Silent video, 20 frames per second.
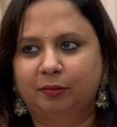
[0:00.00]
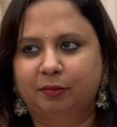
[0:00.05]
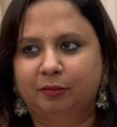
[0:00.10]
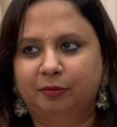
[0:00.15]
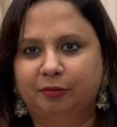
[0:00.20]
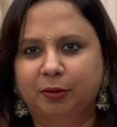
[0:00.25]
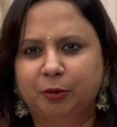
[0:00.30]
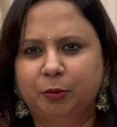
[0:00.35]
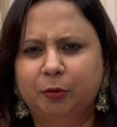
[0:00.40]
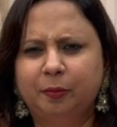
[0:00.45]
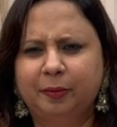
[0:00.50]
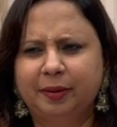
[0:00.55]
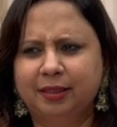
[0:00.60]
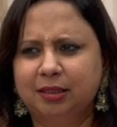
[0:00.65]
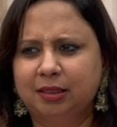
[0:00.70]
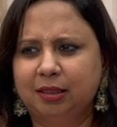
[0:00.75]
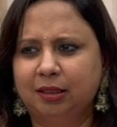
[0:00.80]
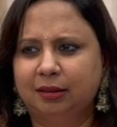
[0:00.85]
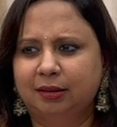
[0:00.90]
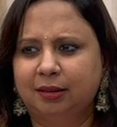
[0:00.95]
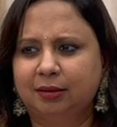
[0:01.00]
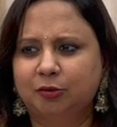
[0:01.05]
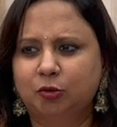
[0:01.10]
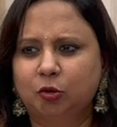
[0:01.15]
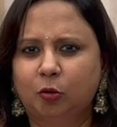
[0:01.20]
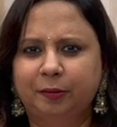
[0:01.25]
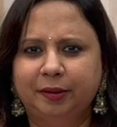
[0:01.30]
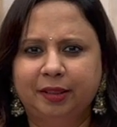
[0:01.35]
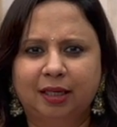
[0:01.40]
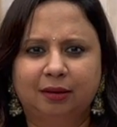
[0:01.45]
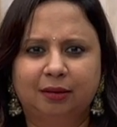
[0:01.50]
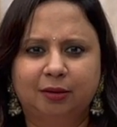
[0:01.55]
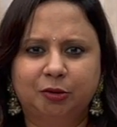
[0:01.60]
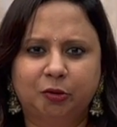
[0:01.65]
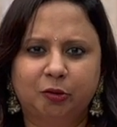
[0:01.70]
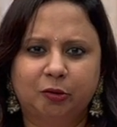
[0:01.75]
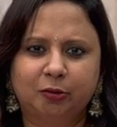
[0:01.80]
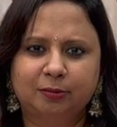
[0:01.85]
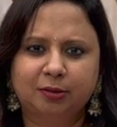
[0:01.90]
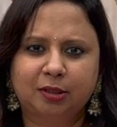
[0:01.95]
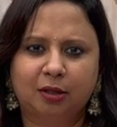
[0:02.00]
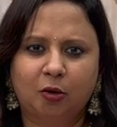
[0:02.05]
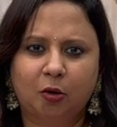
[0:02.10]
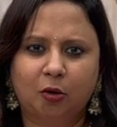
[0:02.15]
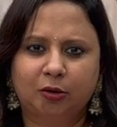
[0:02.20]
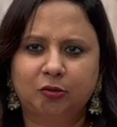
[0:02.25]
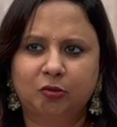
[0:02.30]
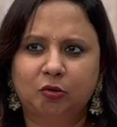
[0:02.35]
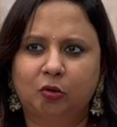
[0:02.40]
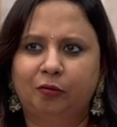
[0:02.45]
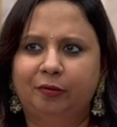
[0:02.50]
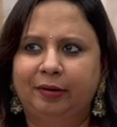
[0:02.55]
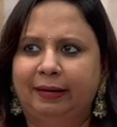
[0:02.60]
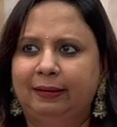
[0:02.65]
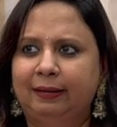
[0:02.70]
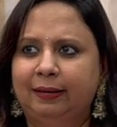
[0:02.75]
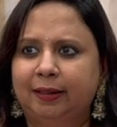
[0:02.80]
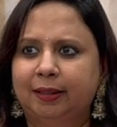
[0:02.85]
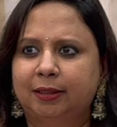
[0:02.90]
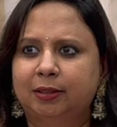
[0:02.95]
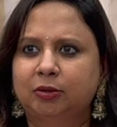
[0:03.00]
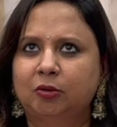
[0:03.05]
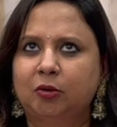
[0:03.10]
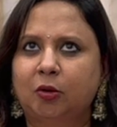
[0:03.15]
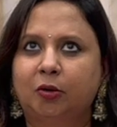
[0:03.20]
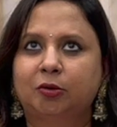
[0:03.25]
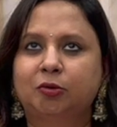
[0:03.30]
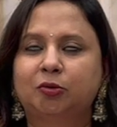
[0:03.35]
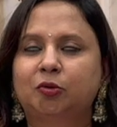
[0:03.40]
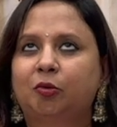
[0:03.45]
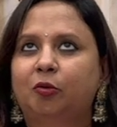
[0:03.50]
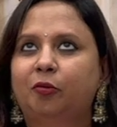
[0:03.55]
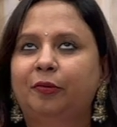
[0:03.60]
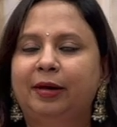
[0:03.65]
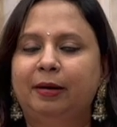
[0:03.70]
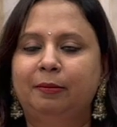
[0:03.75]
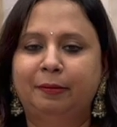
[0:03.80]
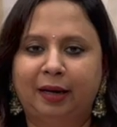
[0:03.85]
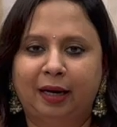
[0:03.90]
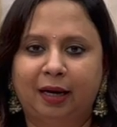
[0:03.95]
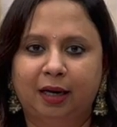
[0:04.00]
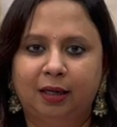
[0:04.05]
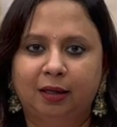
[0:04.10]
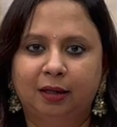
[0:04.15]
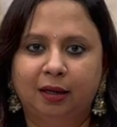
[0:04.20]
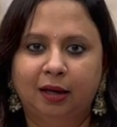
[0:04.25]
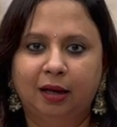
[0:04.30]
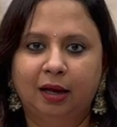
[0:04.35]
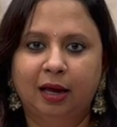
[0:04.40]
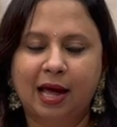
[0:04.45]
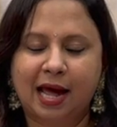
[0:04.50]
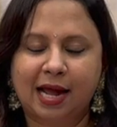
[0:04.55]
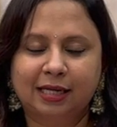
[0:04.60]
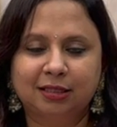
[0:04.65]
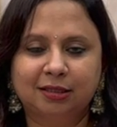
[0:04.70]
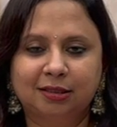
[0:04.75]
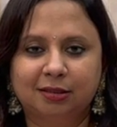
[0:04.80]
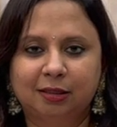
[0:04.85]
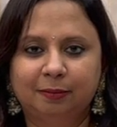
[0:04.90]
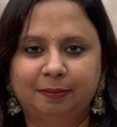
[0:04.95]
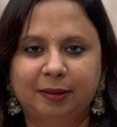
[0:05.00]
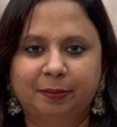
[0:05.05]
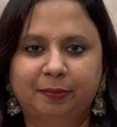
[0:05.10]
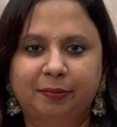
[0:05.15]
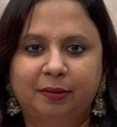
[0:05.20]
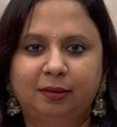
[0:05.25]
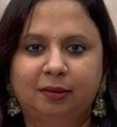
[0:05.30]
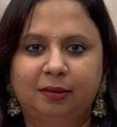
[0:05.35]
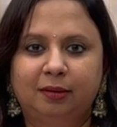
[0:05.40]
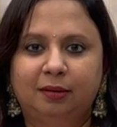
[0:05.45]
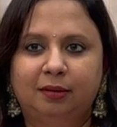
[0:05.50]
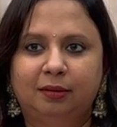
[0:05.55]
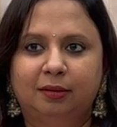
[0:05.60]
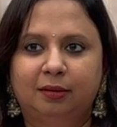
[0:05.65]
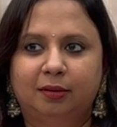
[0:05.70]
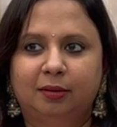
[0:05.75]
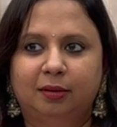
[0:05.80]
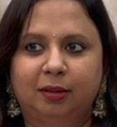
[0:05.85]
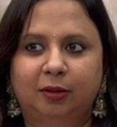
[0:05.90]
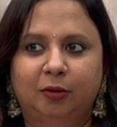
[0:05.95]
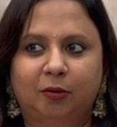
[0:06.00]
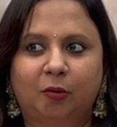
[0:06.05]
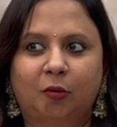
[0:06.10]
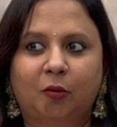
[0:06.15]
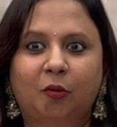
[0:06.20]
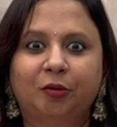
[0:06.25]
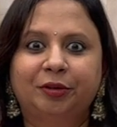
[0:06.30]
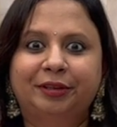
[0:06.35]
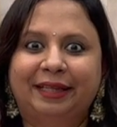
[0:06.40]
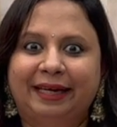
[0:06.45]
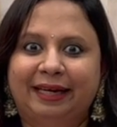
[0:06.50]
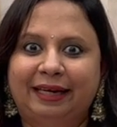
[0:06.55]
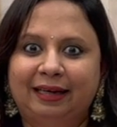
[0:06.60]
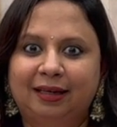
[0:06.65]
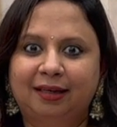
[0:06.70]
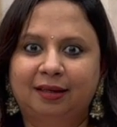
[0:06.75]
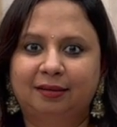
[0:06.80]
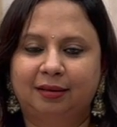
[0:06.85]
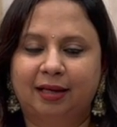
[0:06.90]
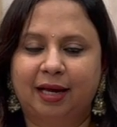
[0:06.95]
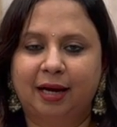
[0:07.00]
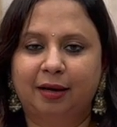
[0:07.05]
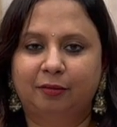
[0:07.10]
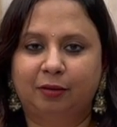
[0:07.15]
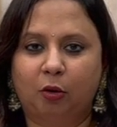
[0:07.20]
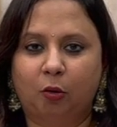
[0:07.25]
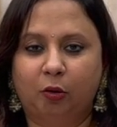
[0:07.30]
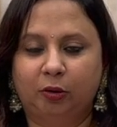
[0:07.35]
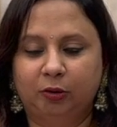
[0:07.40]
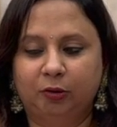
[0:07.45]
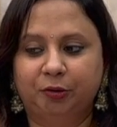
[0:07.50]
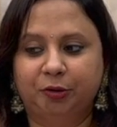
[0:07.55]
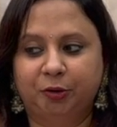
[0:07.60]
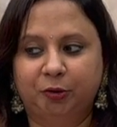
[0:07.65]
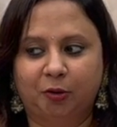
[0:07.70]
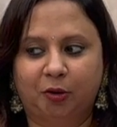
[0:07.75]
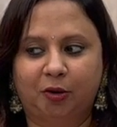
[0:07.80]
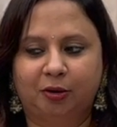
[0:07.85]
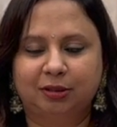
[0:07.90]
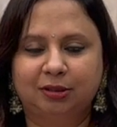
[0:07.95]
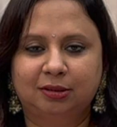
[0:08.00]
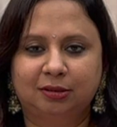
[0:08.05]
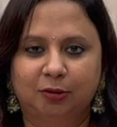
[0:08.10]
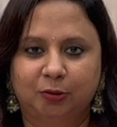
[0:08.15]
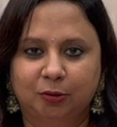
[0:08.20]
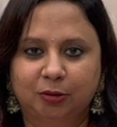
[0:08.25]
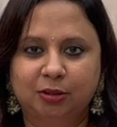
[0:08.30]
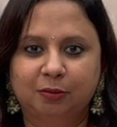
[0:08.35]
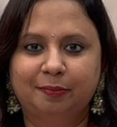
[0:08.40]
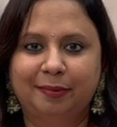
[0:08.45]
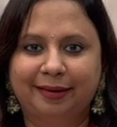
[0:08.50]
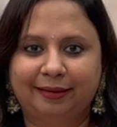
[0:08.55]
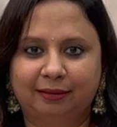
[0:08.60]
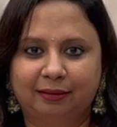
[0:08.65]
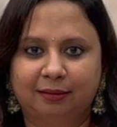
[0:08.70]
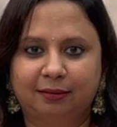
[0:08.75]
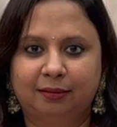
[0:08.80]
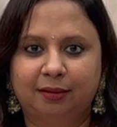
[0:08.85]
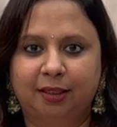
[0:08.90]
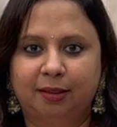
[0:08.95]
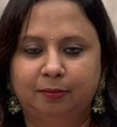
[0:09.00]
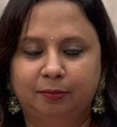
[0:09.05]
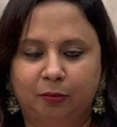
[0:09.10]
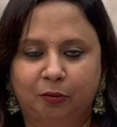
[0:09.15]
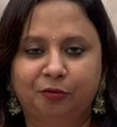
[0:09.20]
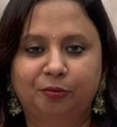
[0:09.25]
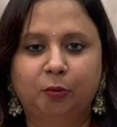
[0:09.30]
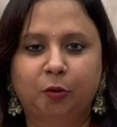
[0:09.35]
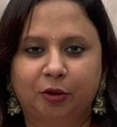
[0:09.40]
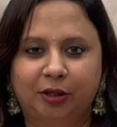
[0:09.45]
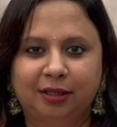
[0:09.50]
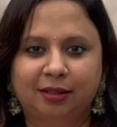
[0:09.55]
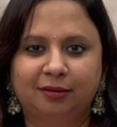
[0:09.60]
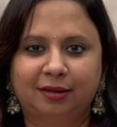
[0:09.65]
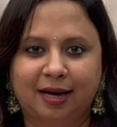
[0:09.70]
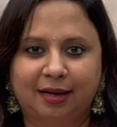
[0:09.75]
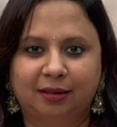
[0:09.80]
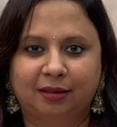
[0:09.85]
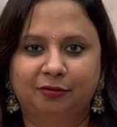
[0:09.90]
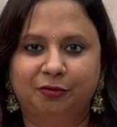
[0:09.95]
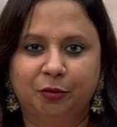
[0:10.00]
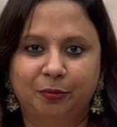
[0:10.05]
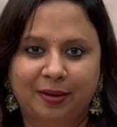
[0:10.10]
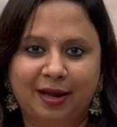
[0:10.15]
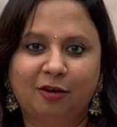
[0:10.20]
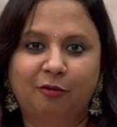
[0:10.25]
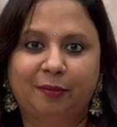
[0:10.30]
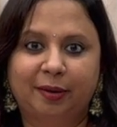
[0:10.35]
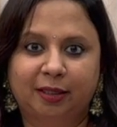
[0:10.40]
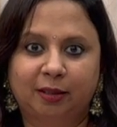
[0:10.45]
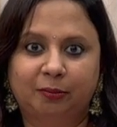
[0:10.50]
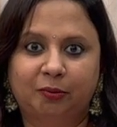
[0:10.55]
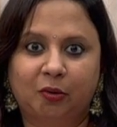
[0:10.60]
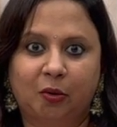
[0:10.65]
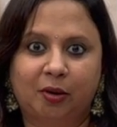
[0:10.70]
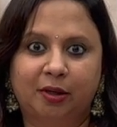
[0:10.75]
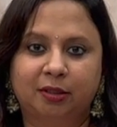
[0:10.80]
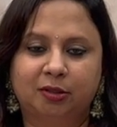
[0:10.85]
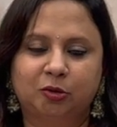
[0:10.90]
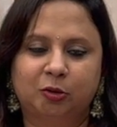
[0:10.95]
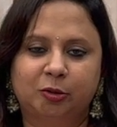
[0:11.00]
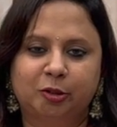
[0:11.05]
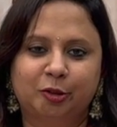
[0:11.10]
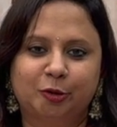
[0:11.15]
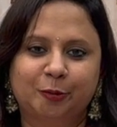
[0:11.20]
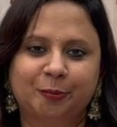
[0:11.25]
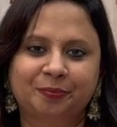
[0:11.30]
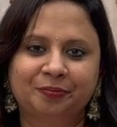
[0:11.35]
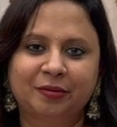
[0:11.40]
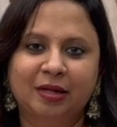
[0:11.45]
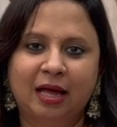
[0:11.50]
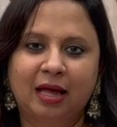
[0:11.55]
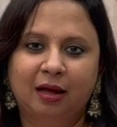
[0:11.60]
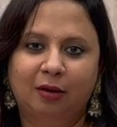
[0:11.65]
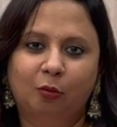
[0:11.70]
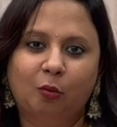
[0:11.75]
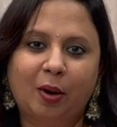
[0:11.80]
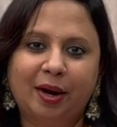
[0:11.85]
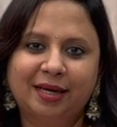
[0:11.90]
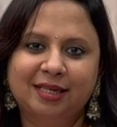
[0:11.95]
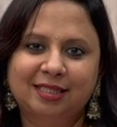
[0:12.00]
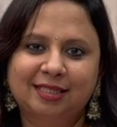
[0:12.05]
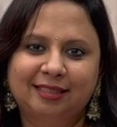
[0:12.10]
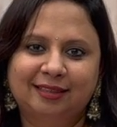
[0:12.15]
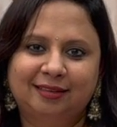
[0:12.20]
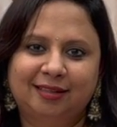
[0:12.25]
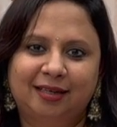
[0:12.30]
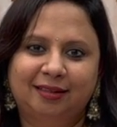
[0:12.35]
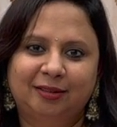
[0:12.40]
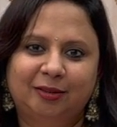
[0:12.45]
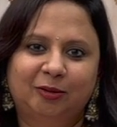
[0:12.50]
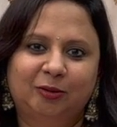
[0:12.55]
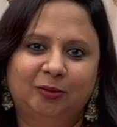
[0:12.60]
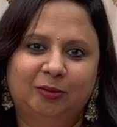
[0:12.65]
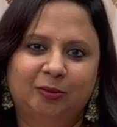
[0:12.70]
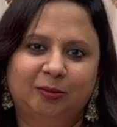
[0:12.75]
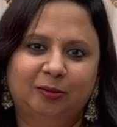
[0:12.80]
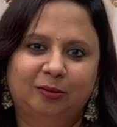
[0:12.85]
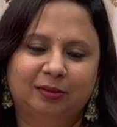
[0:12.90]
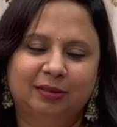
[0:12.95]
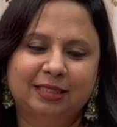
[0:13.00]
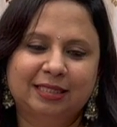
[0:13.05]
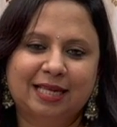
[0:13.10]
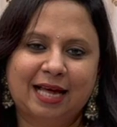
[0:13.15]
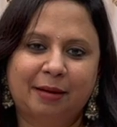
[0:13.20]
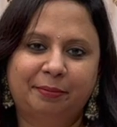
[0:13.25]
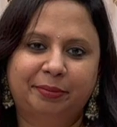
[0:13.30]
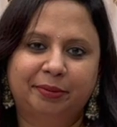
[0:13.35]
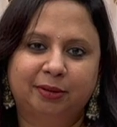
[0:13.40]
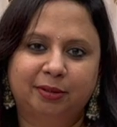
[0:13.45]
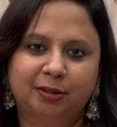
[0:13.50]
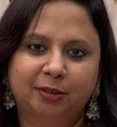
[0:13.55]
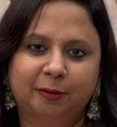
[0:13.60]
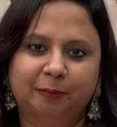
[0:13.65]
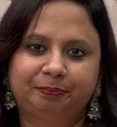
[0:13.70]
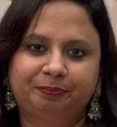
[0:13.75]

you may see that so many other showrooms are not so well lit, it's not so well made, and still people, you know, go there, and although yours looks better and more attractive, you may have better products also. Why is it that, you know, this happens?